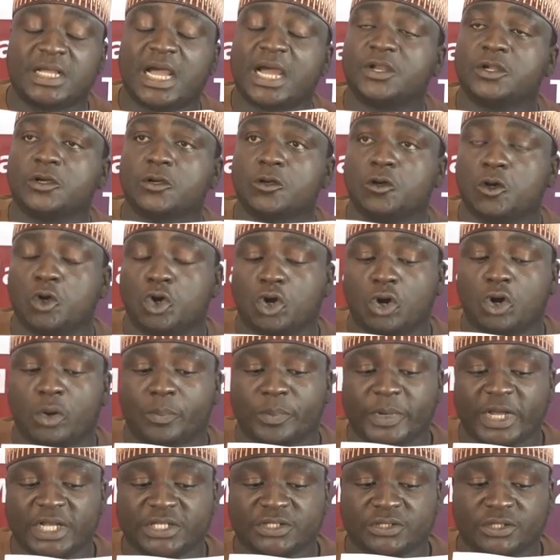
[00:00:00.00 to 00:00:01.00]
and
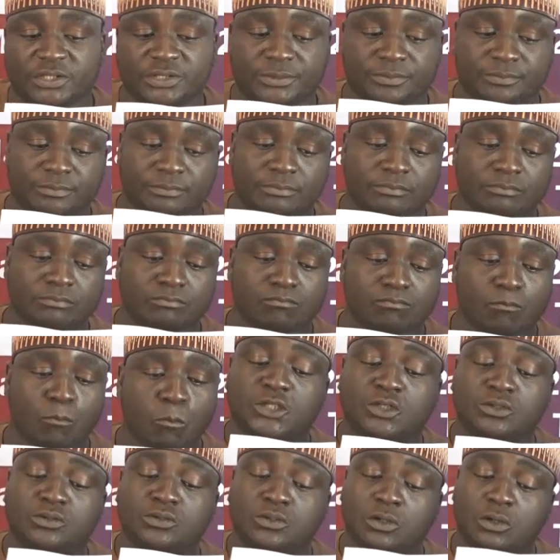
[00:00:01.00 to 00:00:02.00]
oppressors.
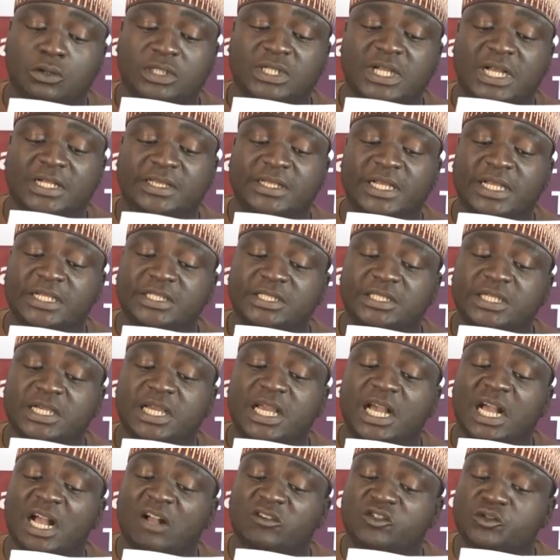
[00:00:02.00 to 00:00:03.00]
Should know that
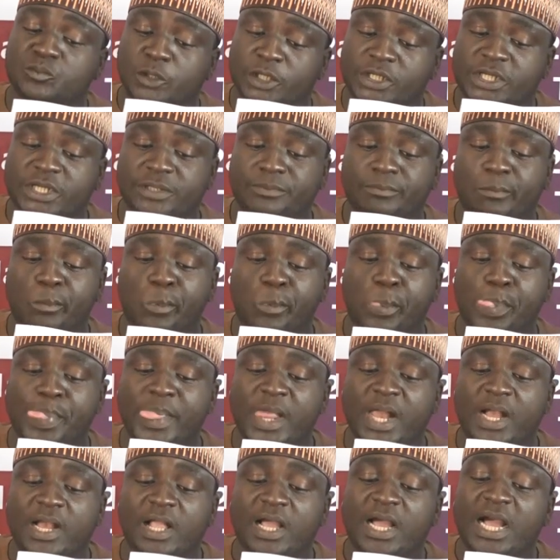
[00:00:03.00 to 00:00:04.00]
Nigerians have spoken,
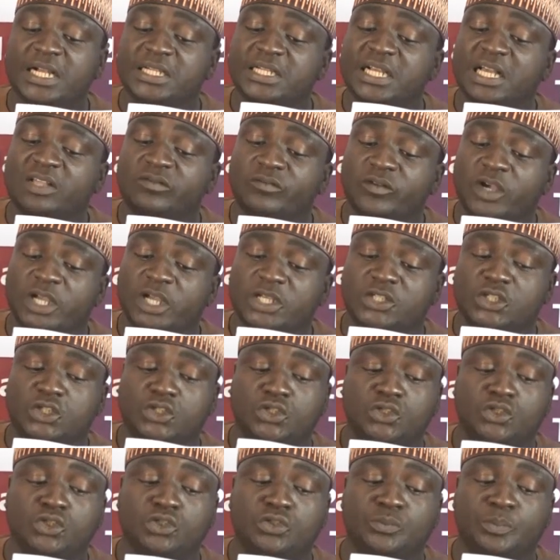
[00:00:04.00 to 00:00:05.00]
and their voice
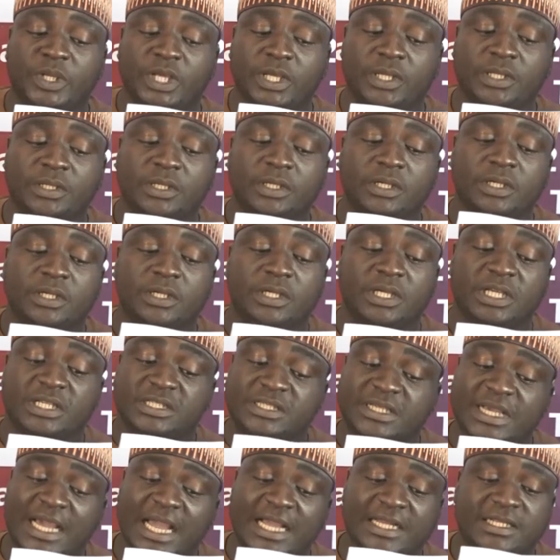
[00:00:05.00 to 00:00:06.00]
should be his
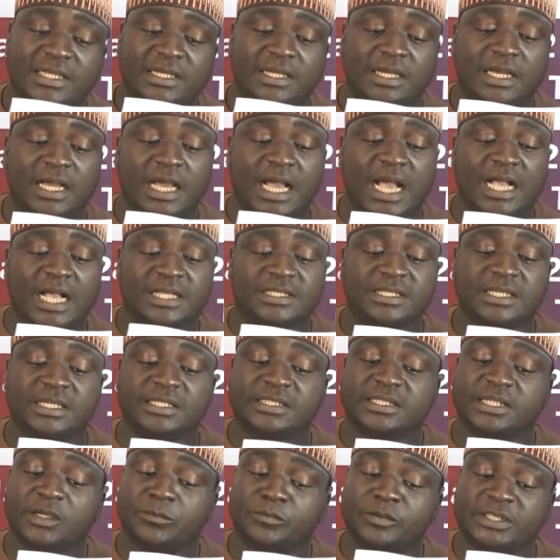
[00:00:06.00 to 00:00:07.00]
guide, as
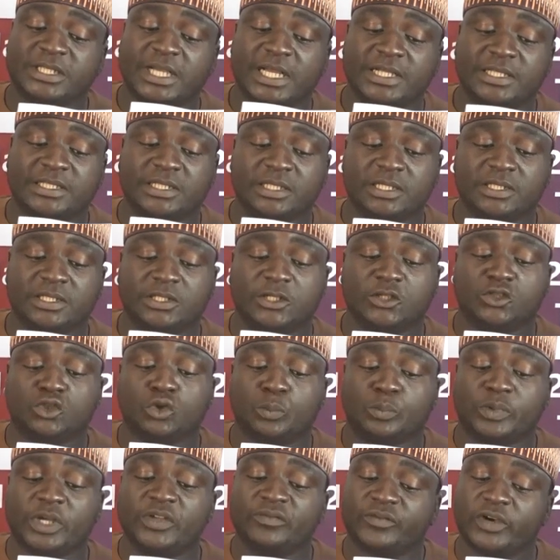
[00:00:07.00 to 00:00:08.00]
it represents the
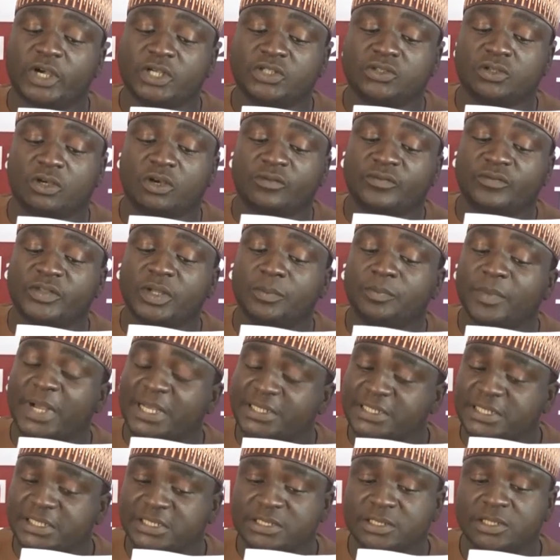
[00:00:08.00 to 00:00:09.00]
supreme voice of the
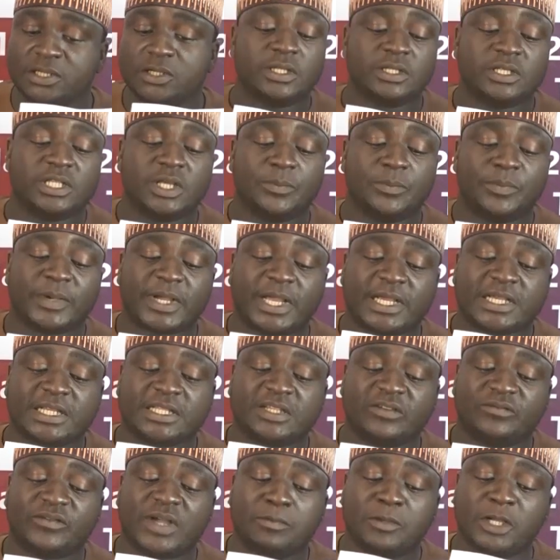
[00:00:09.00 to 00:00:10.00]
masses. The
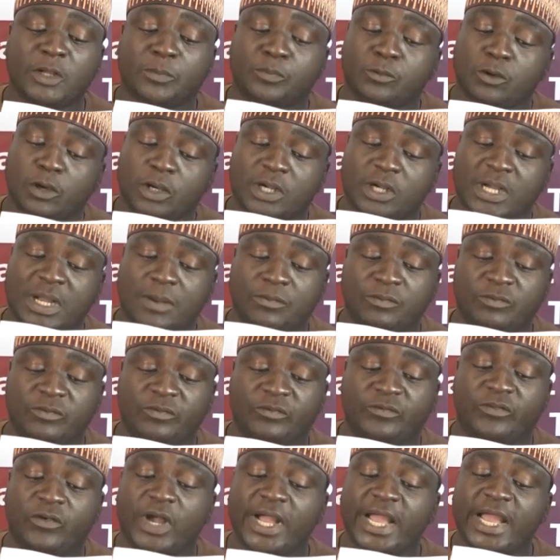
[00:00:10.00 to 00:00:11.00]
Brekete family program,
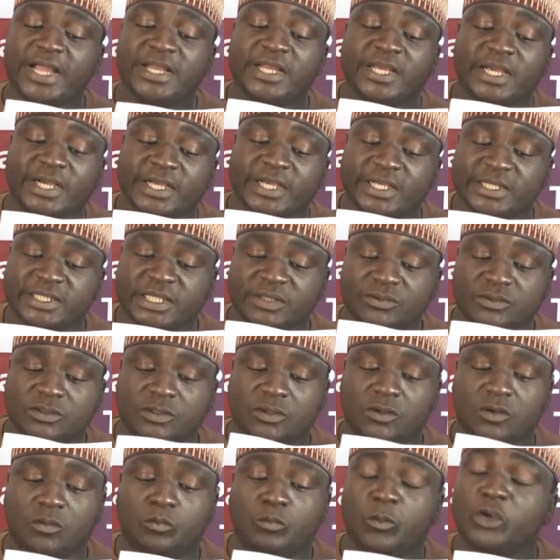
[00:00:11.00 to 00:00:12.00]
for any reason,
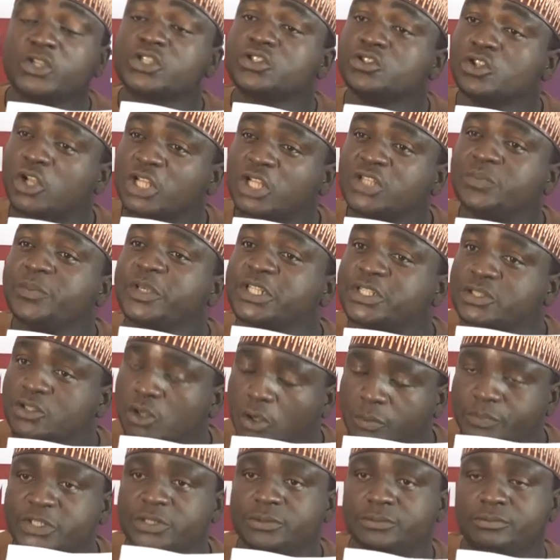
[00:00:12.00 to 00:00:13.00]
must not be
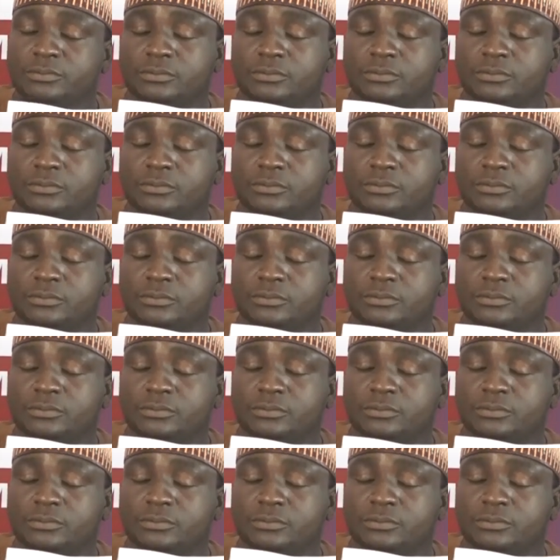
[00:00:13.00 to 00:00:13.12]
stopped.